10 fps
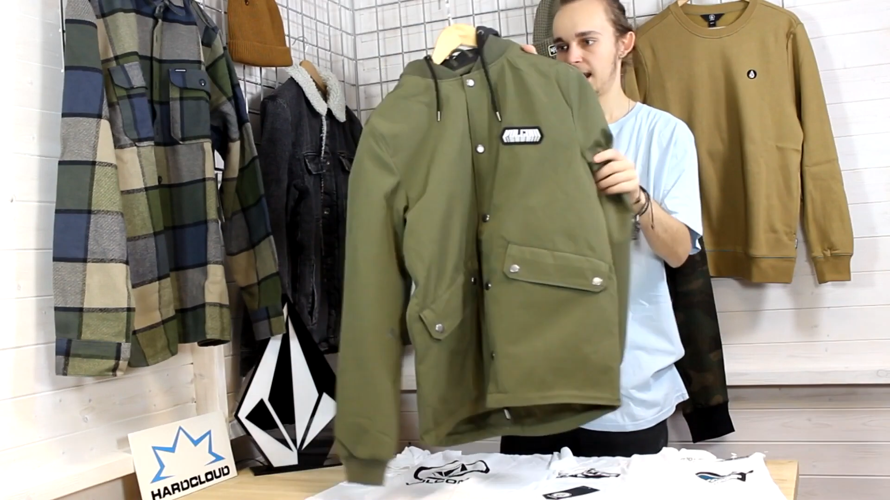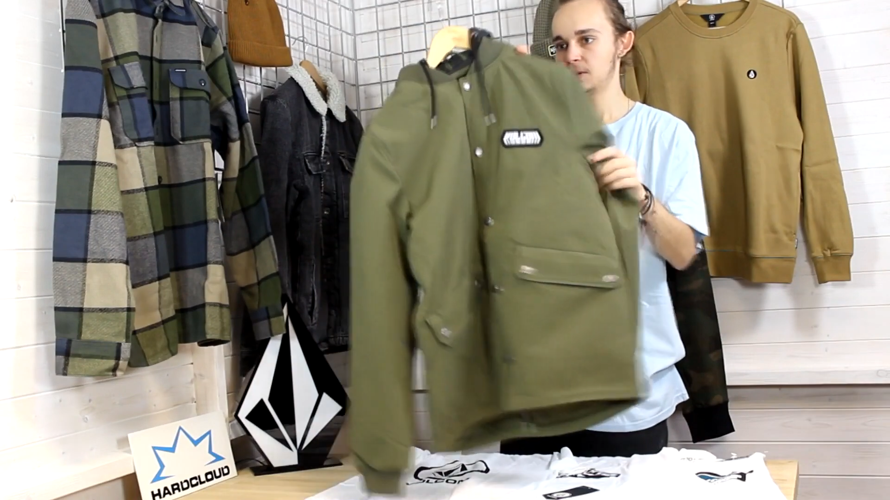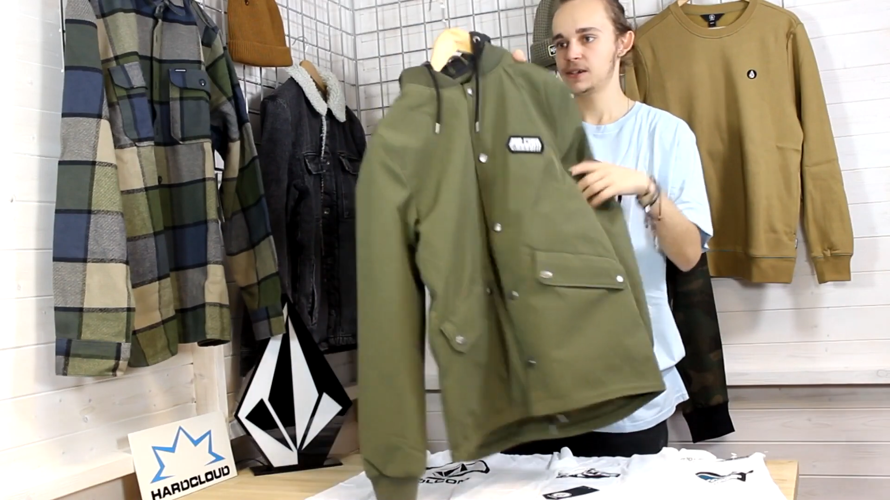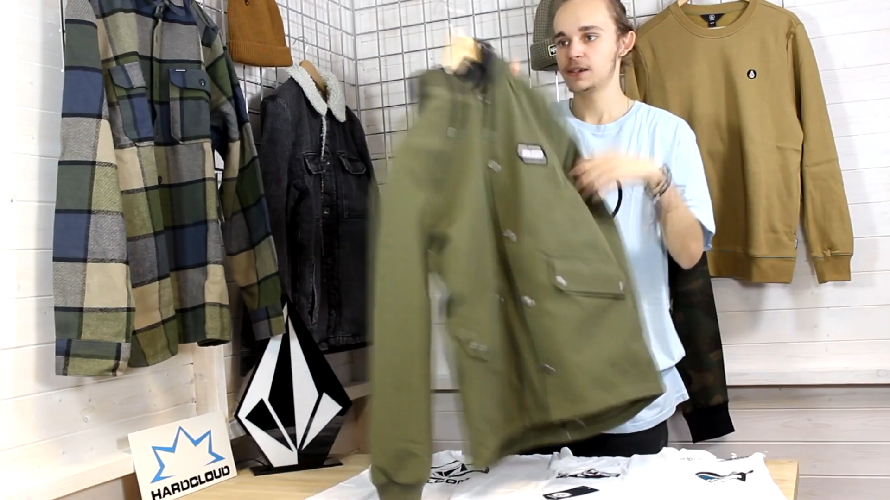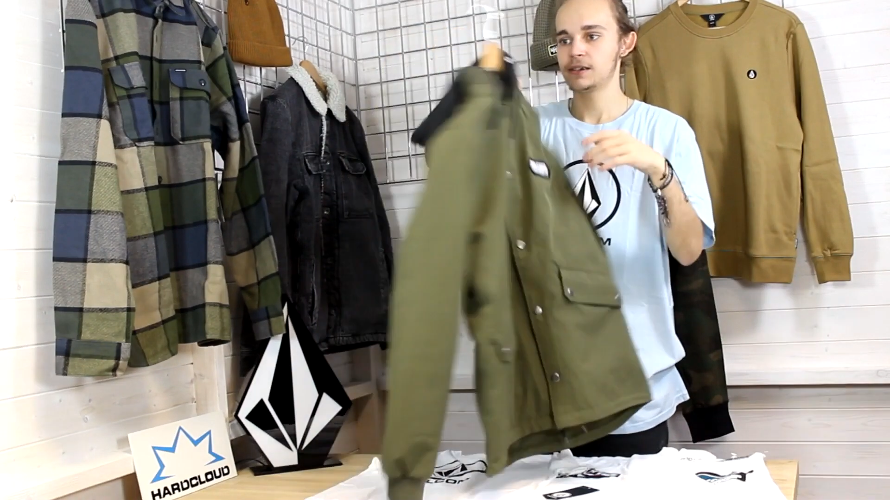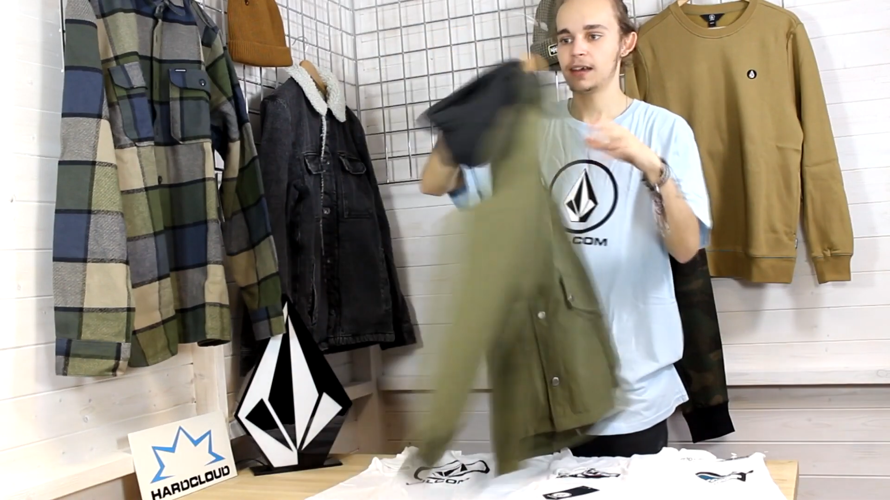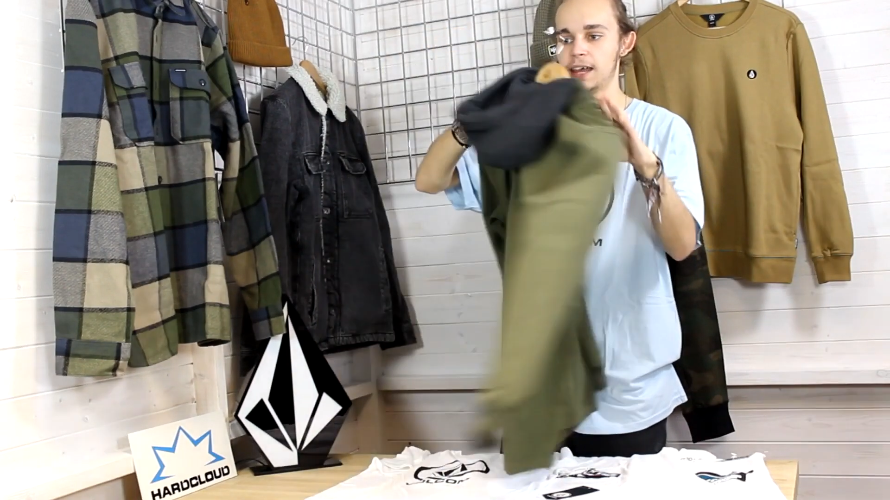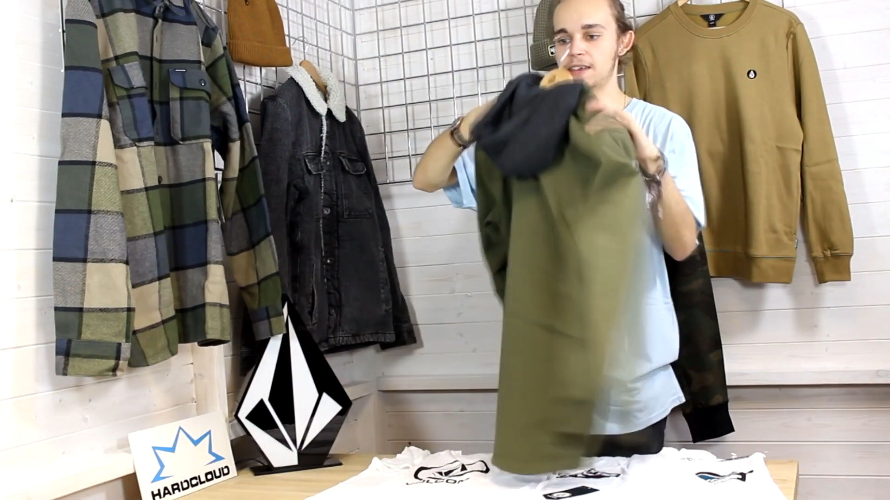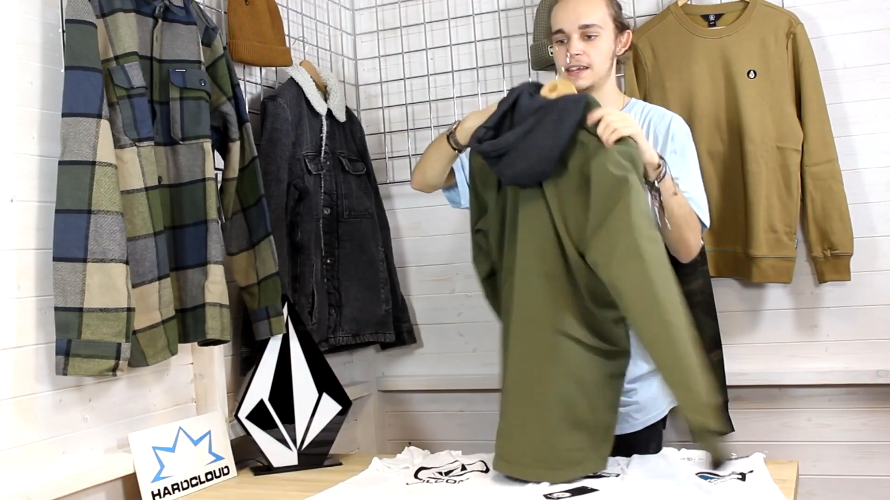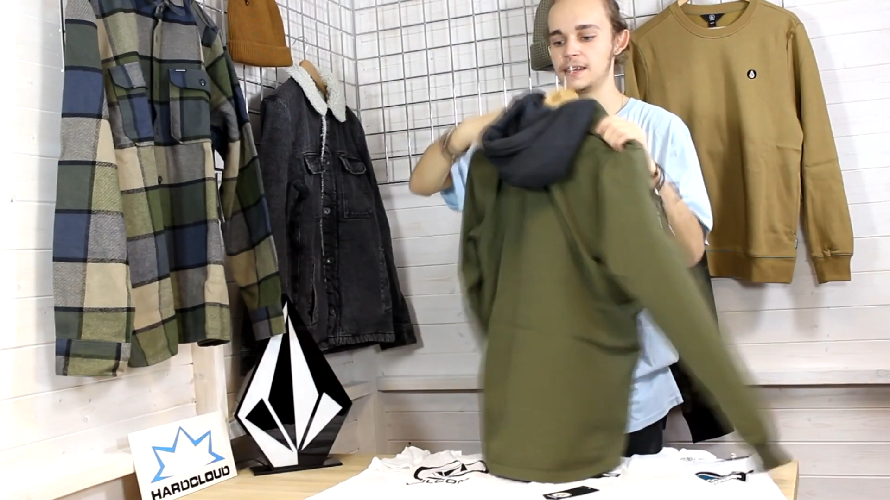outer
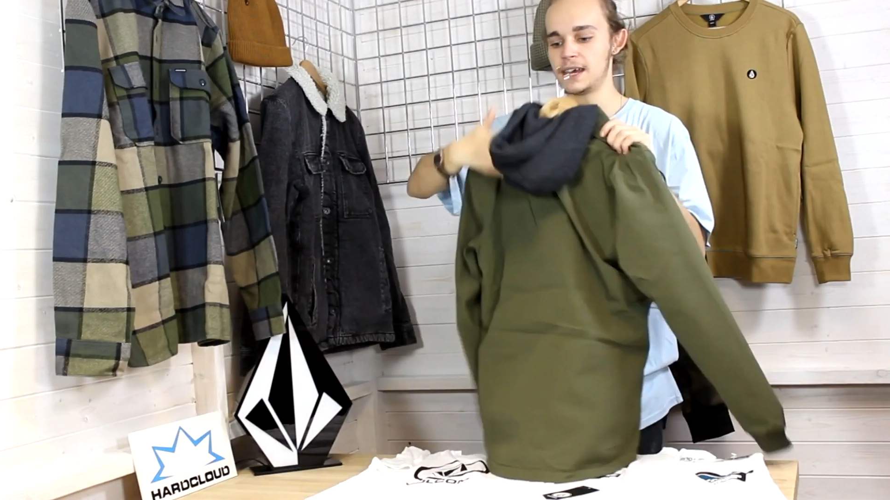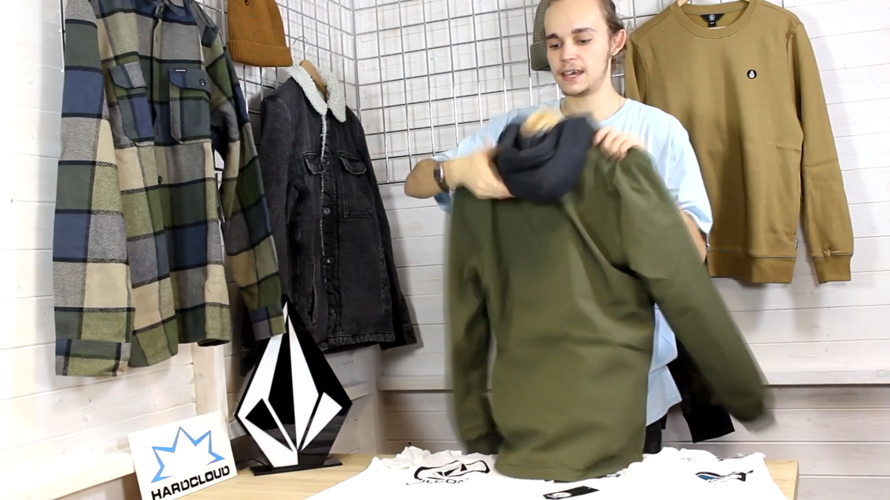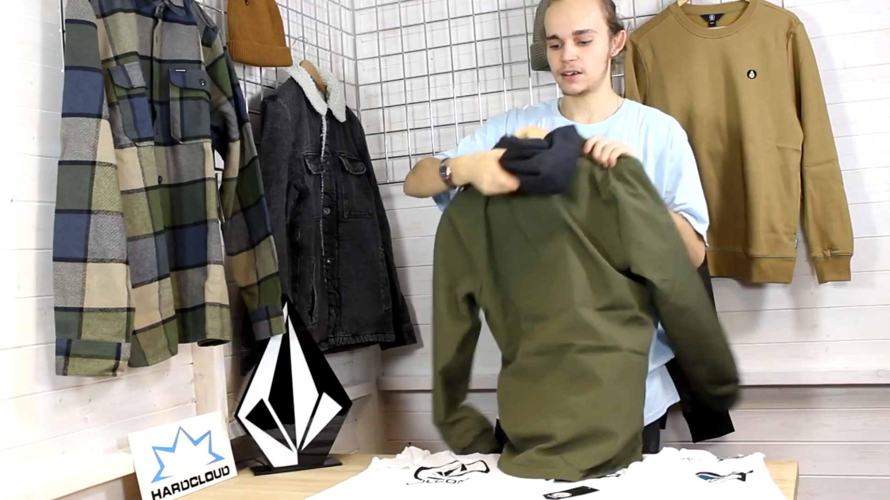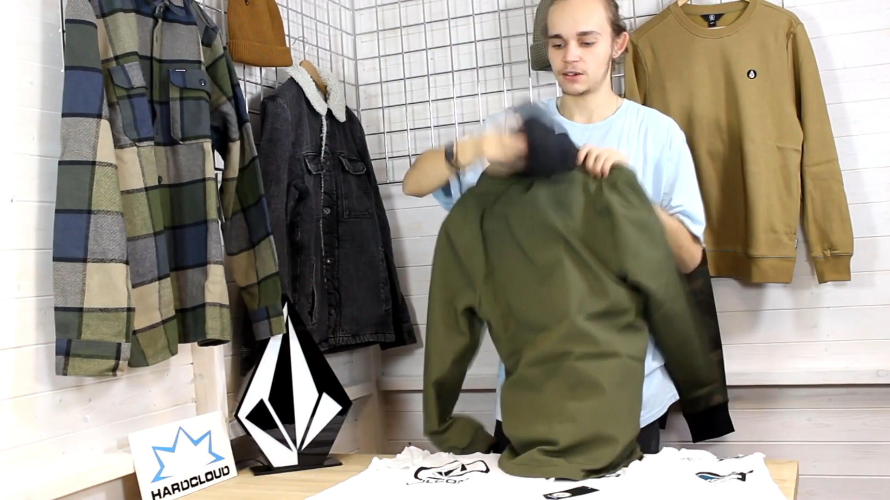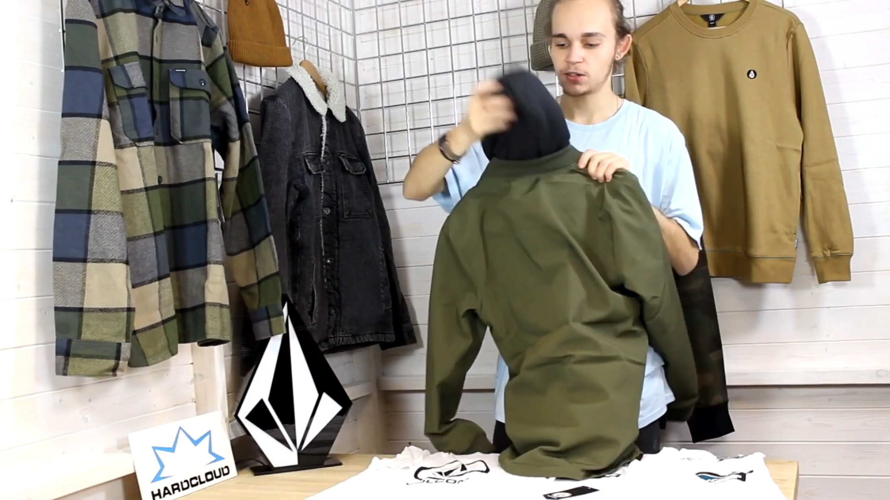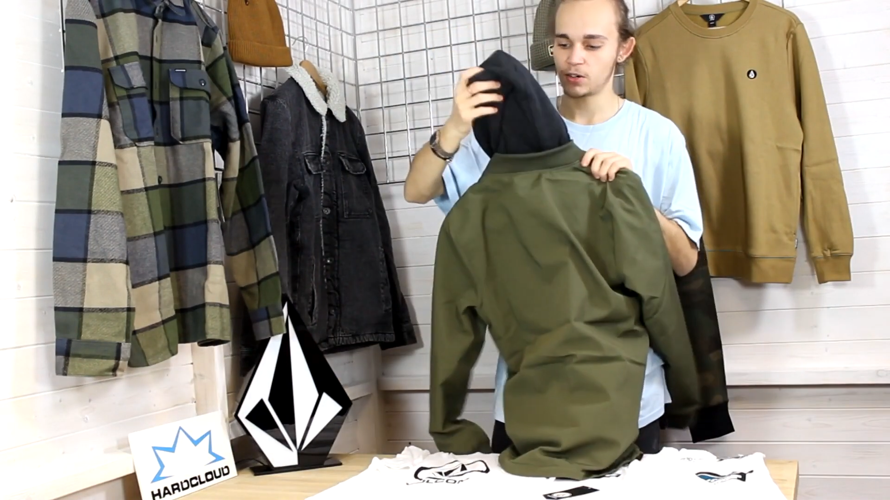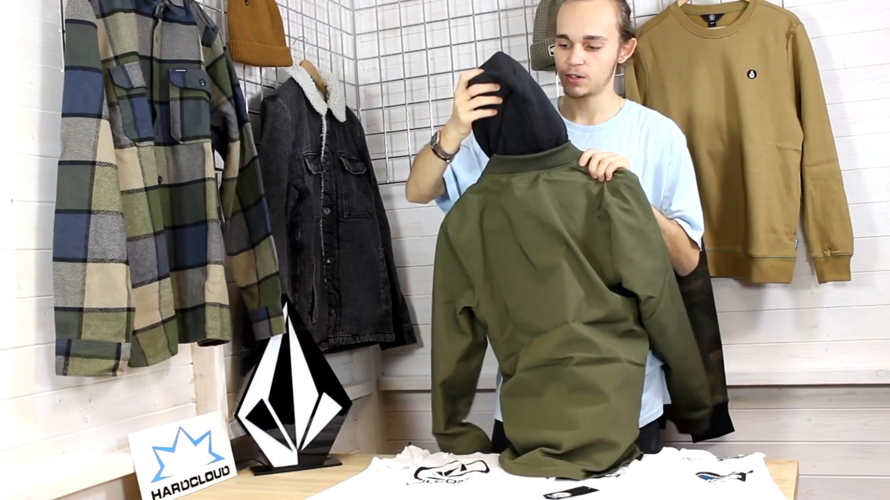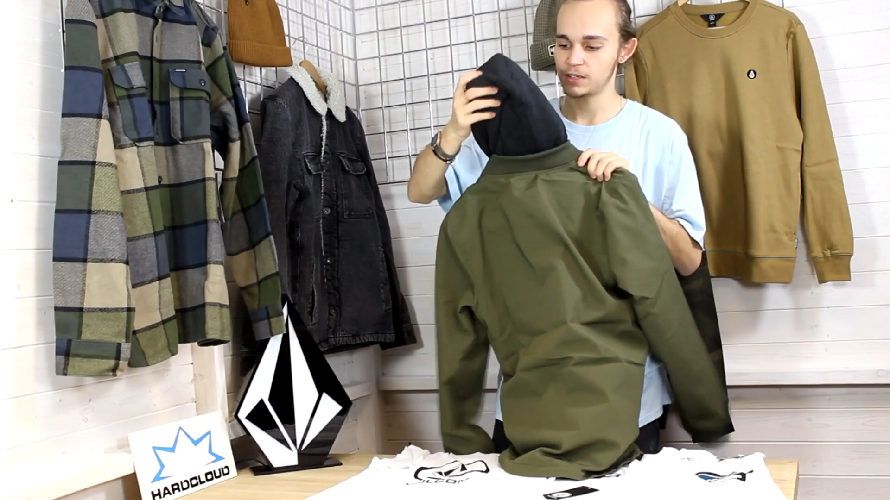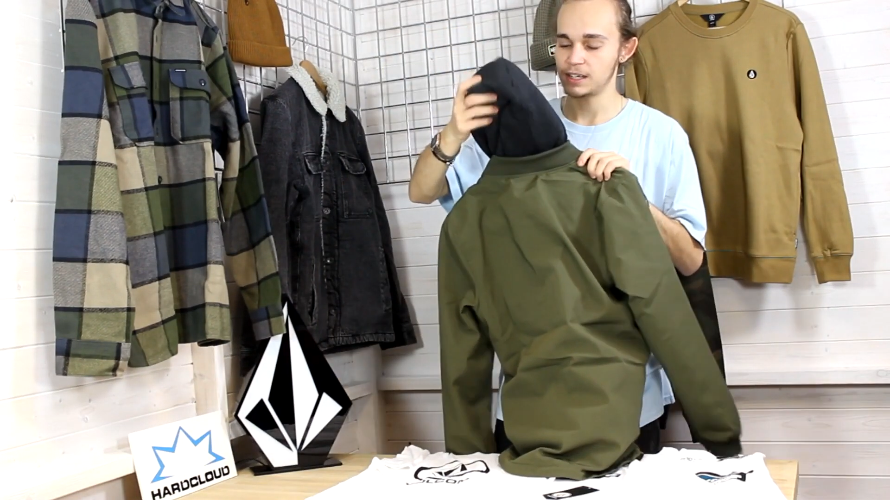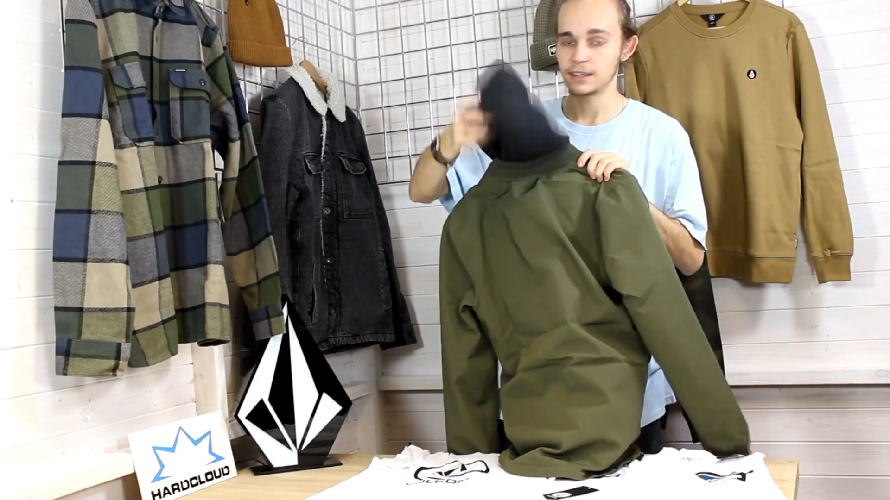and then a
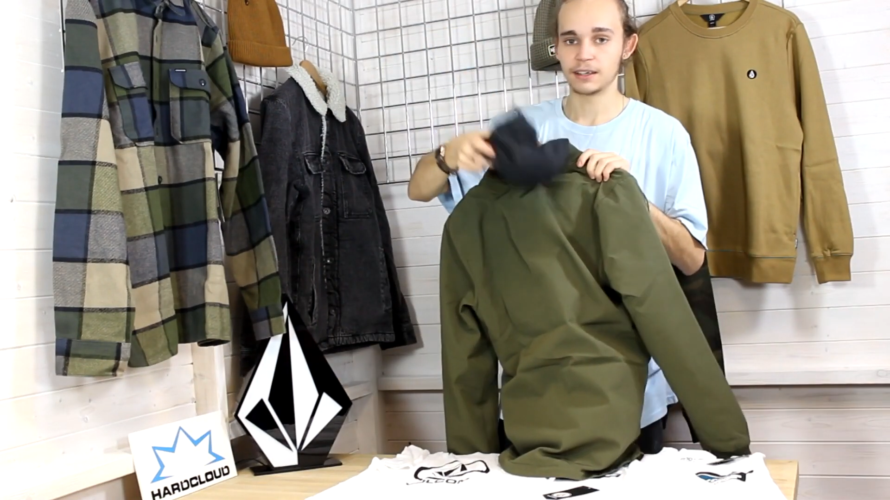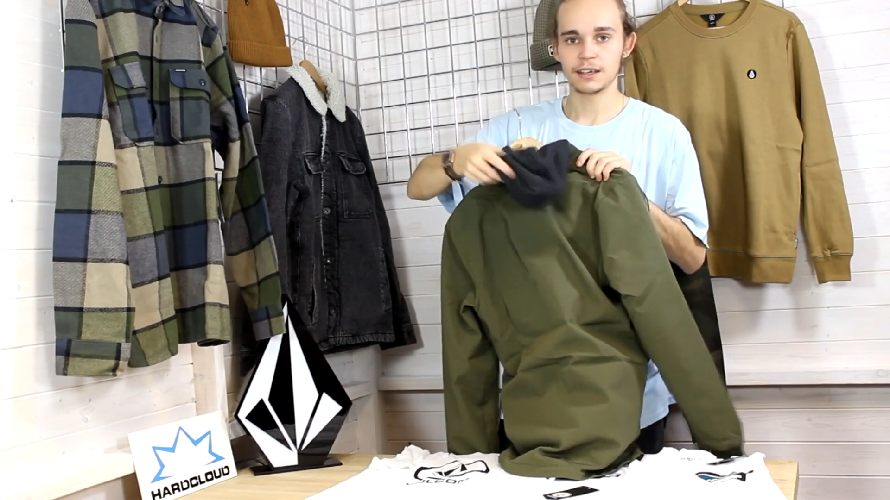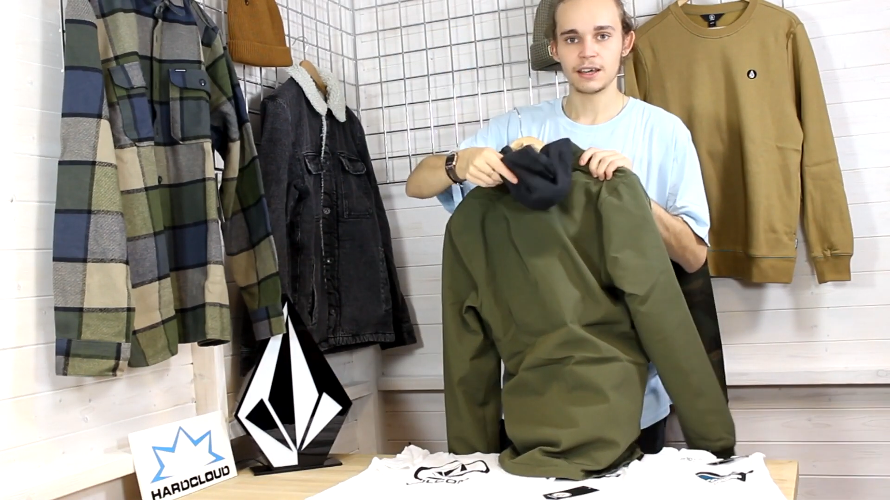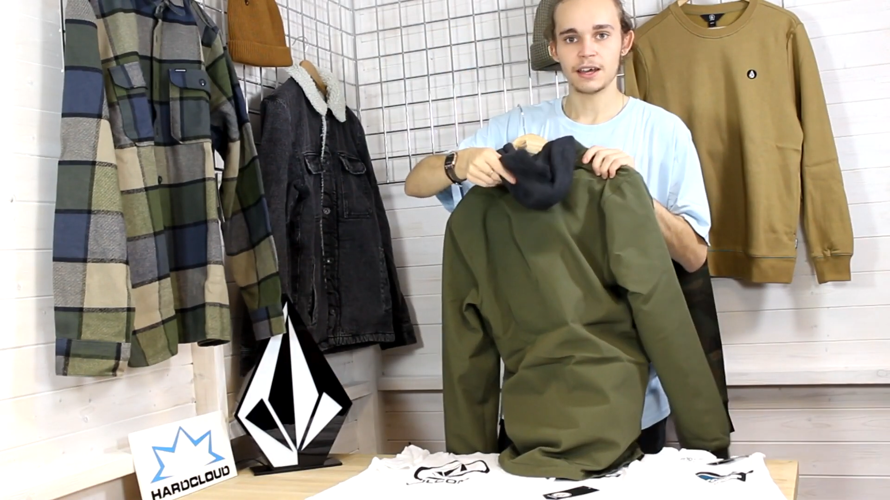contrasting